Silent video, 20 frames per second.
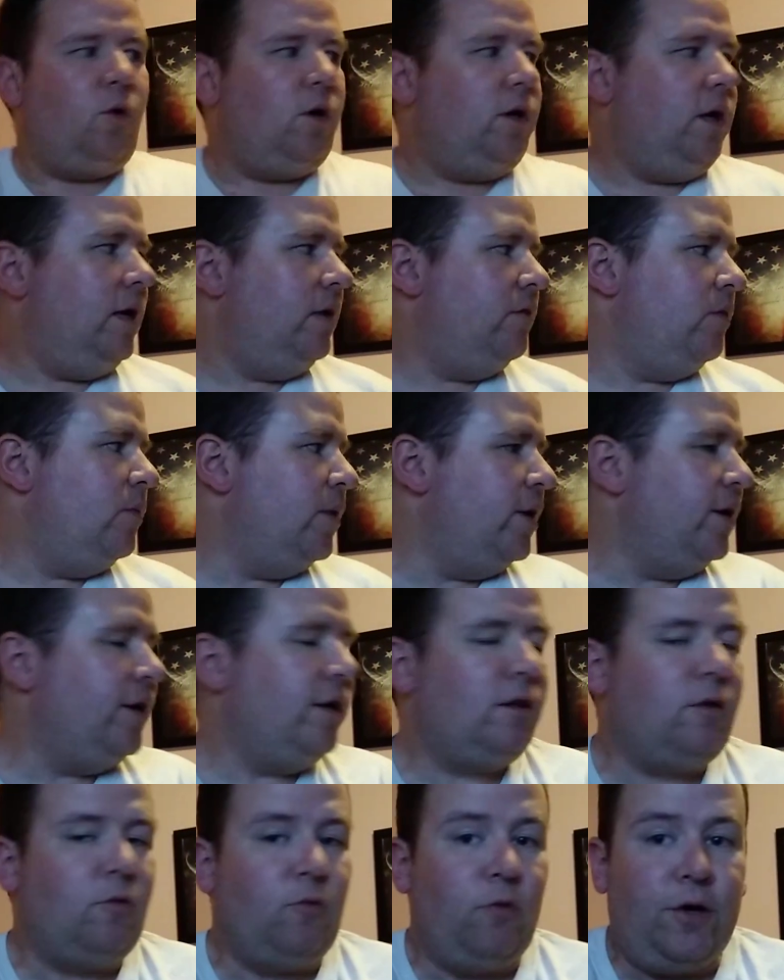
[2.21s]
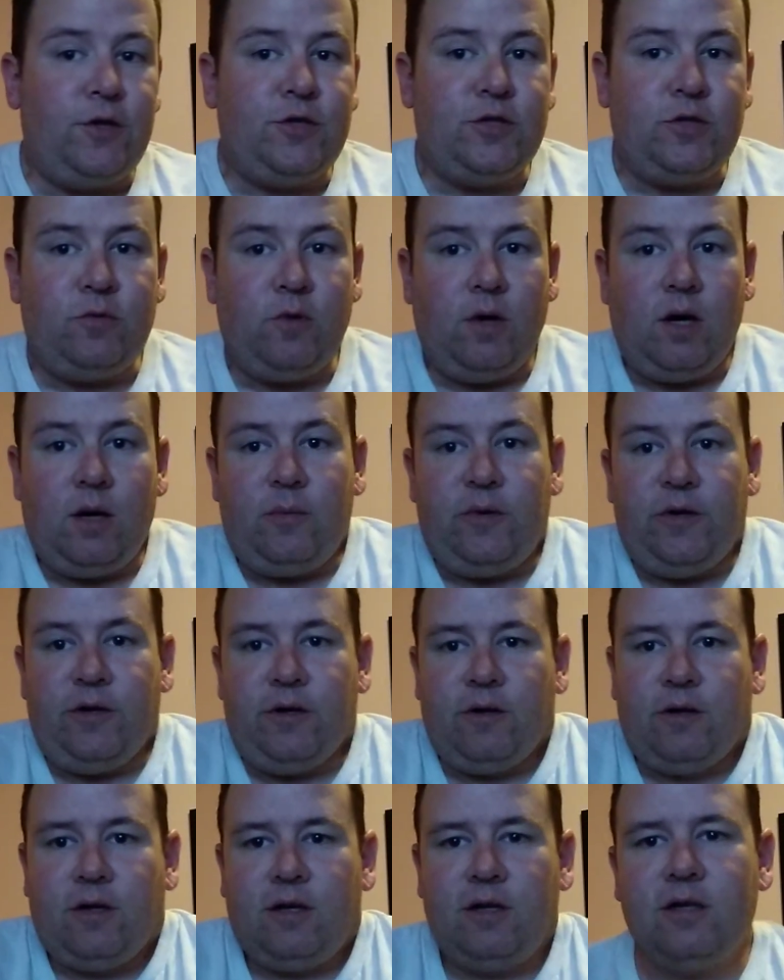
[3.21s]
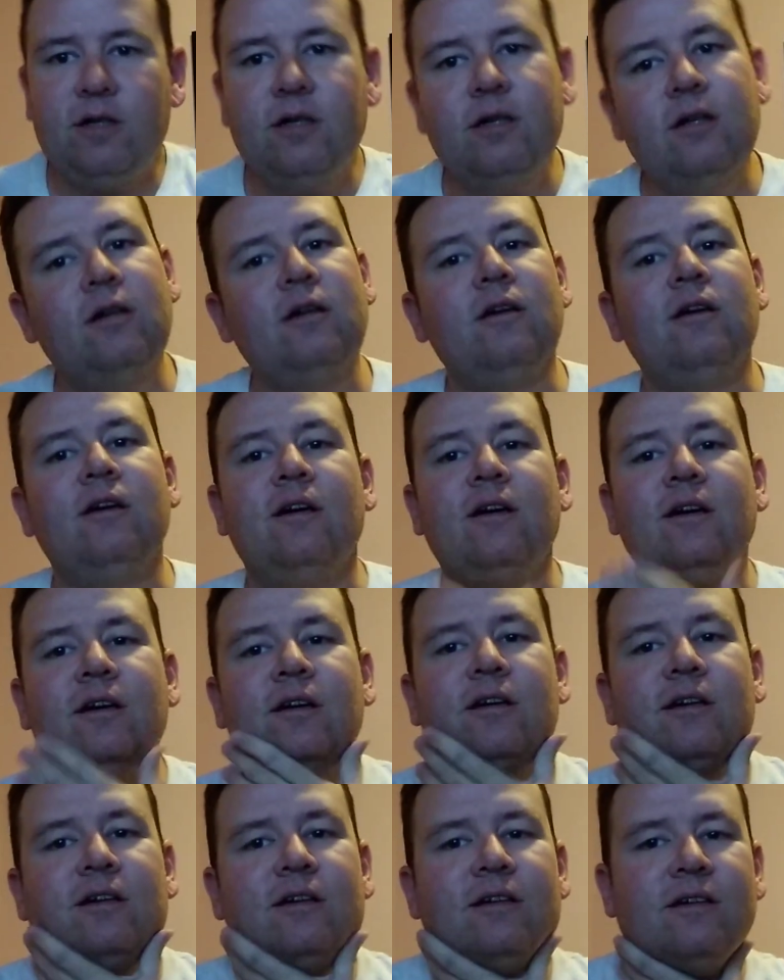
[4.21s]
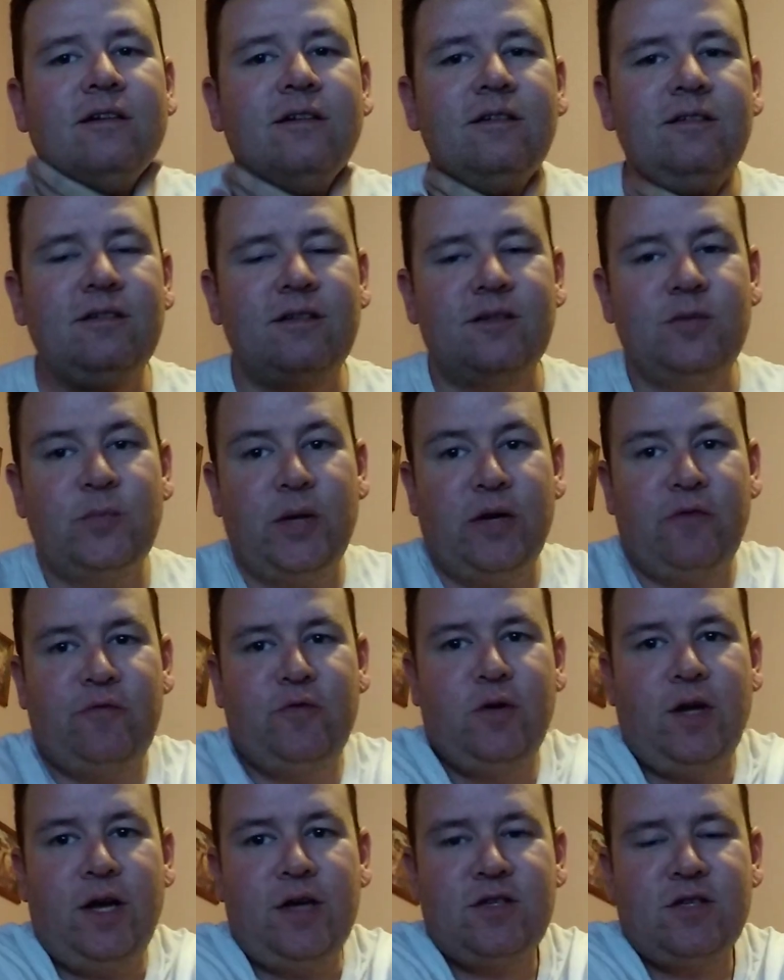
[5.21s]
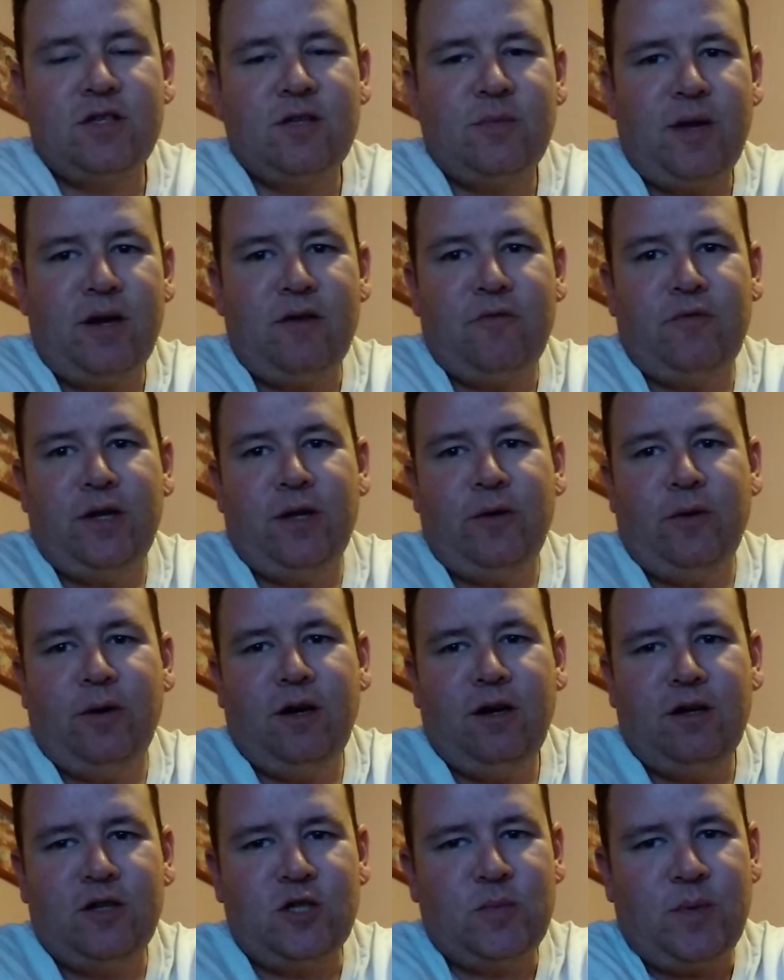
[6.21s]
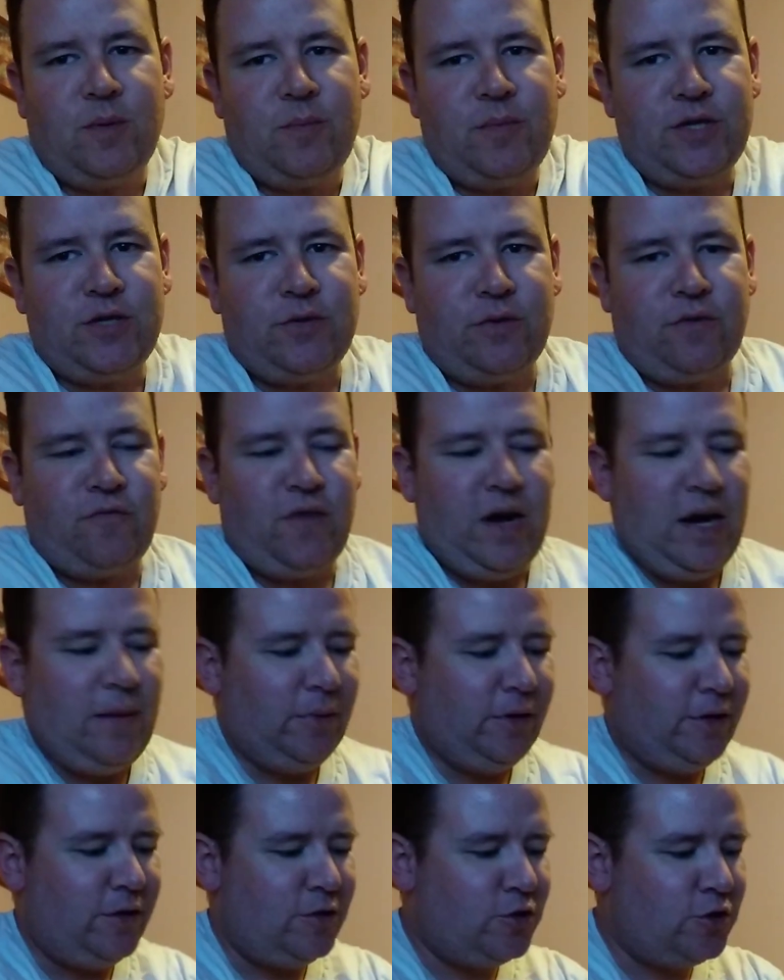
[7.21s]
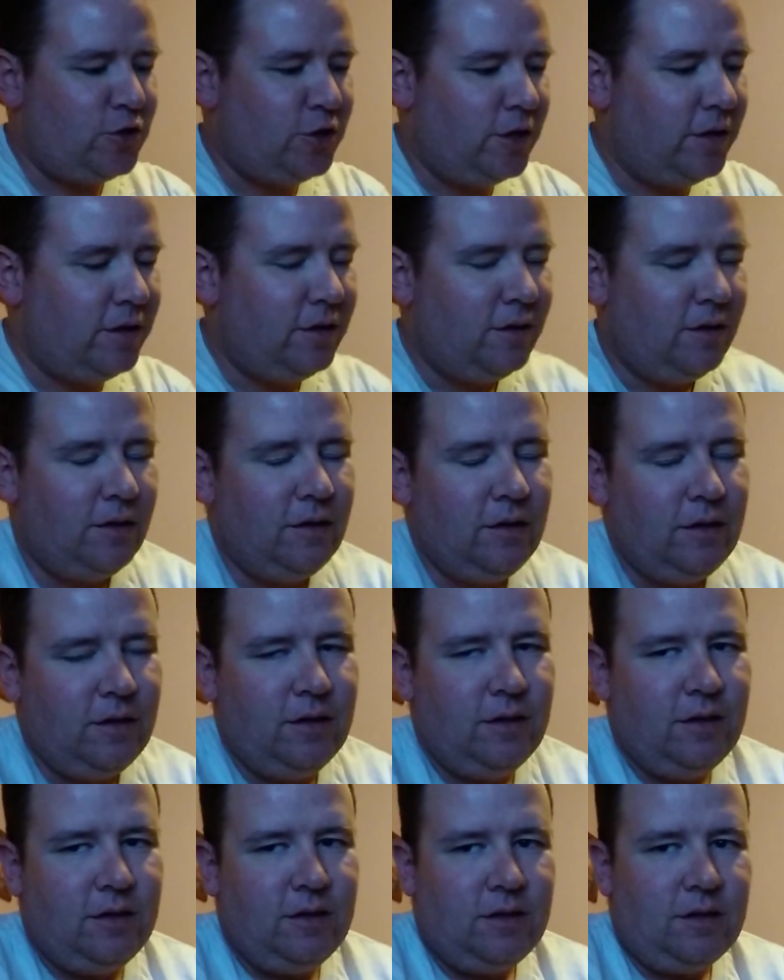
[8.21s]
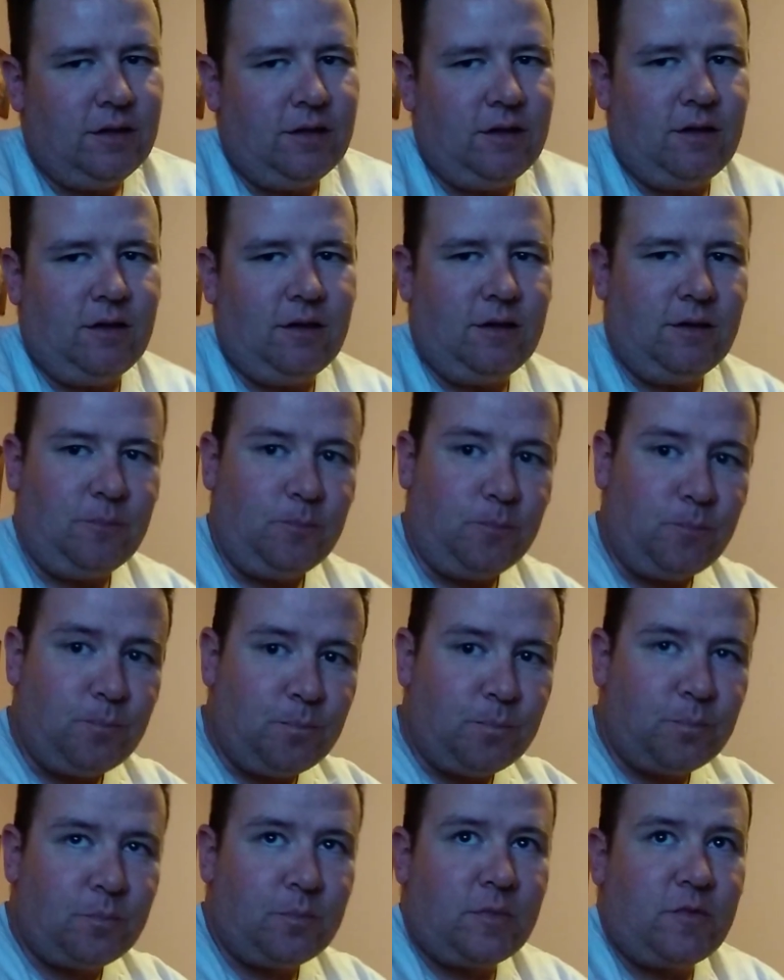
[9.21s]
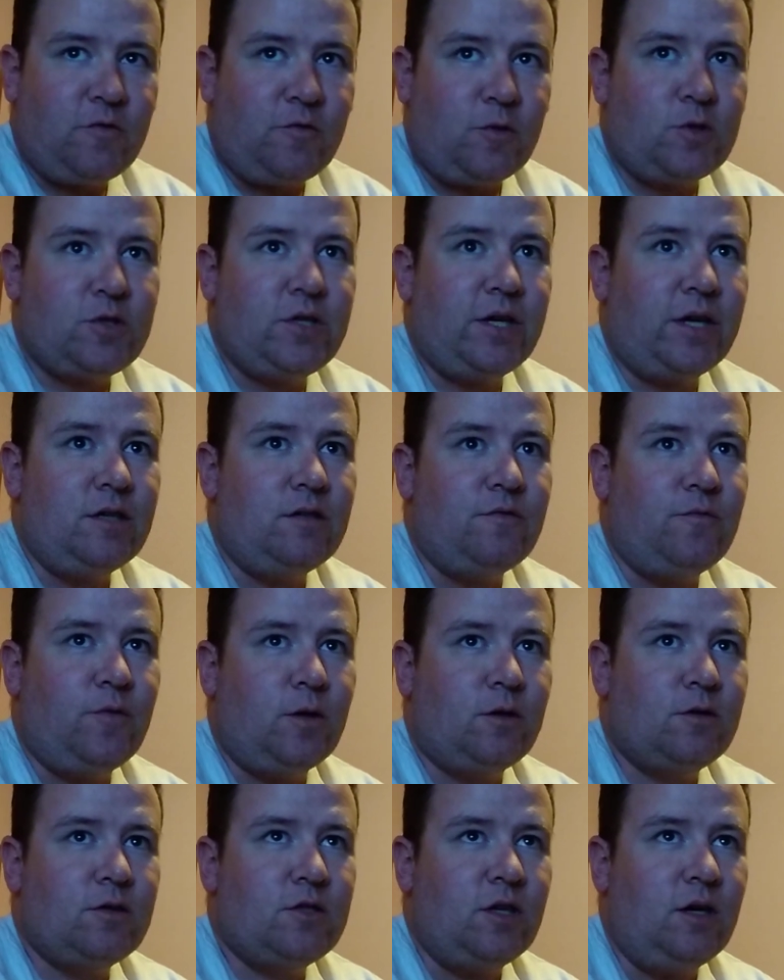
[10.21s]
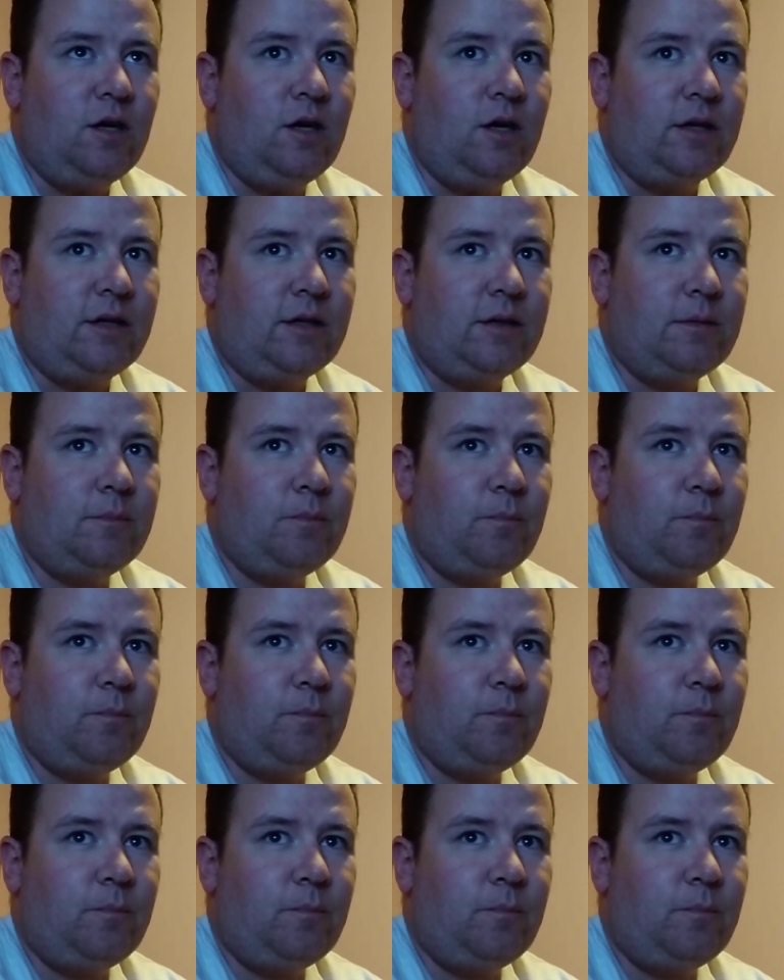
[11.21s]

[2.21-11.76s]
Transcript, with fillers: going on, everybody? Get the Raging Rob here. Ah, it's been a few days since I made a video, huh? Just been busy with family and shit. Uh, first thing is first, uh,